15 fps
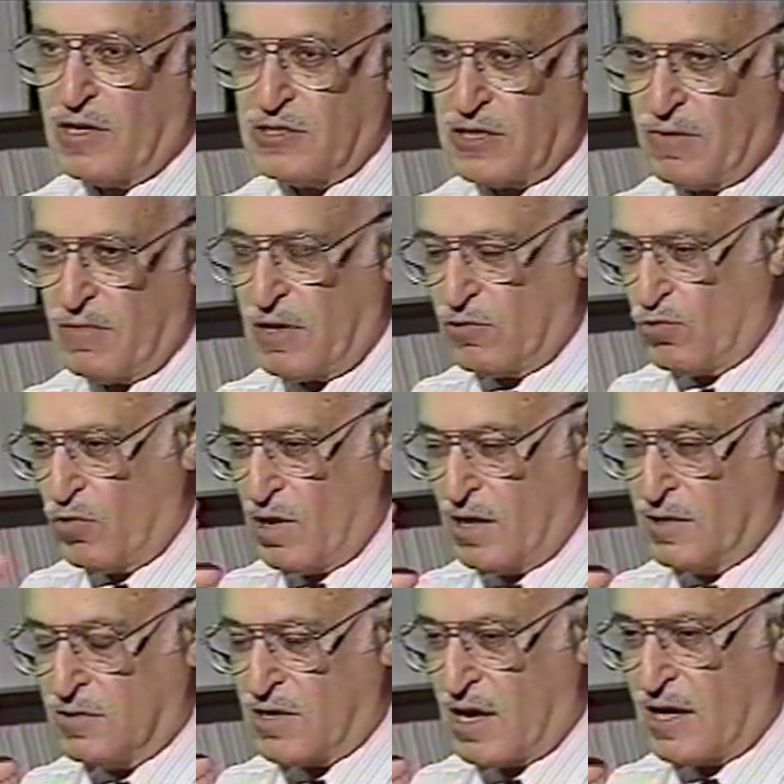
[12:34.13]
except that we
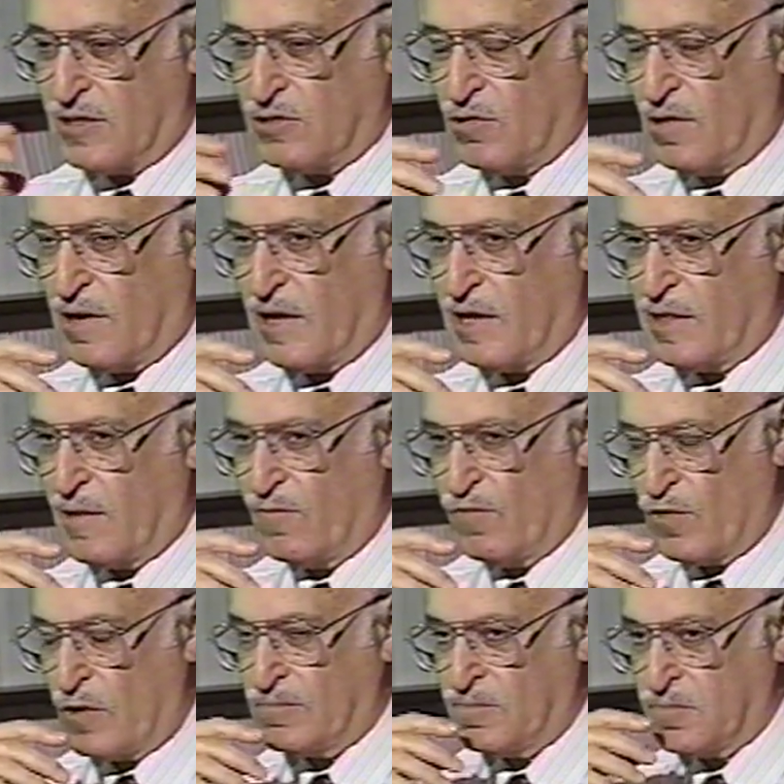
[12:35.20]
isolate them
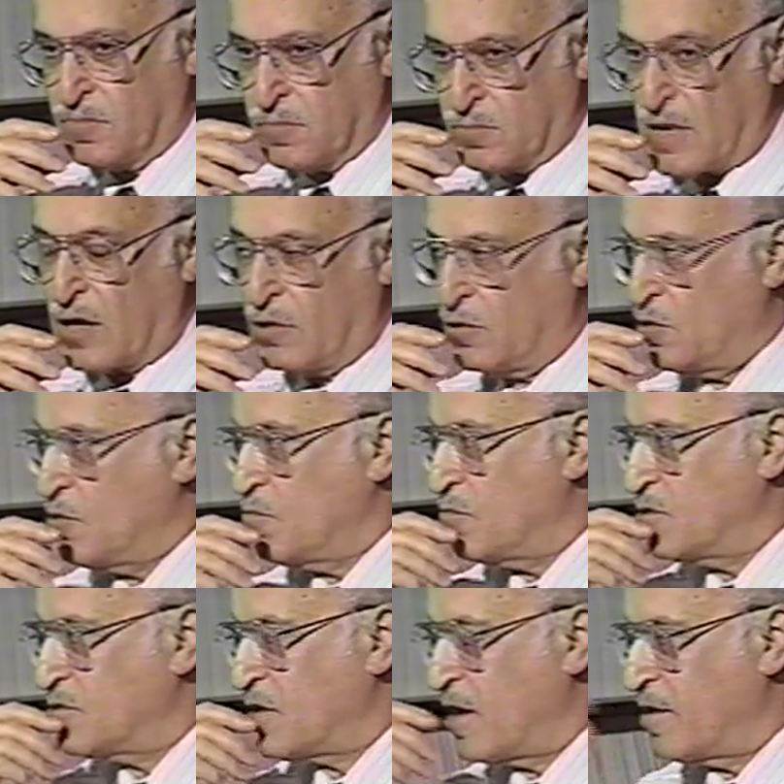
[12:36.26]
from
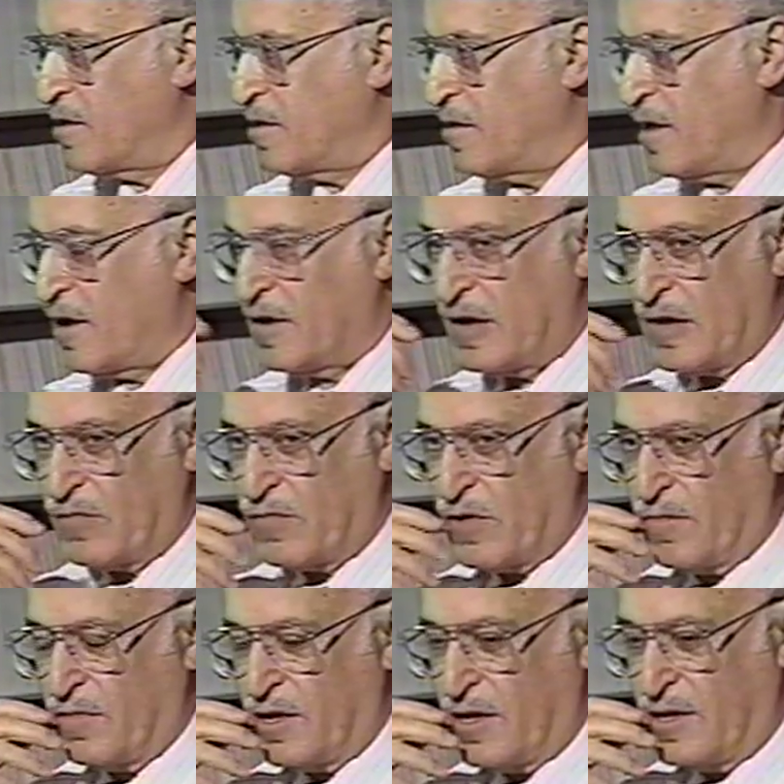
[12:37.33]
tumors rather than
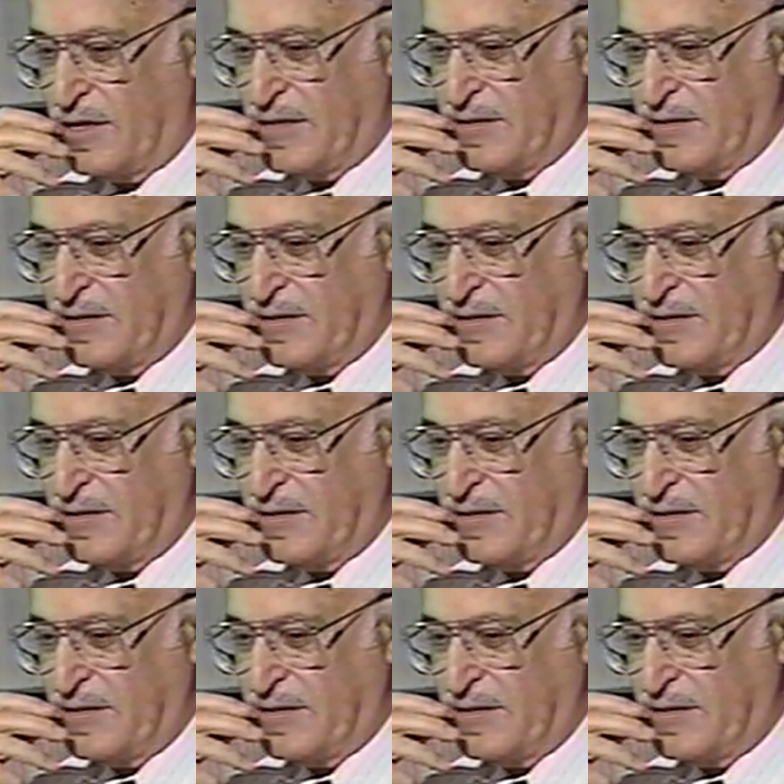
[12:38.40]
from the